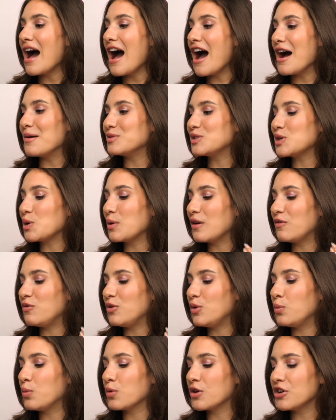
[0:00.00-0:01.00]
Um, so if
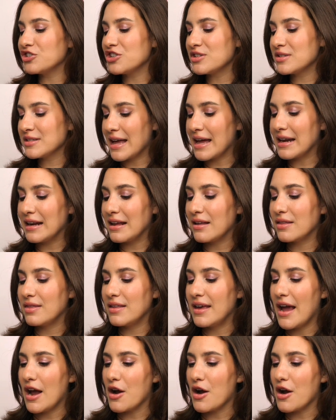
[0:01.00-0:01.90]
you were just getting the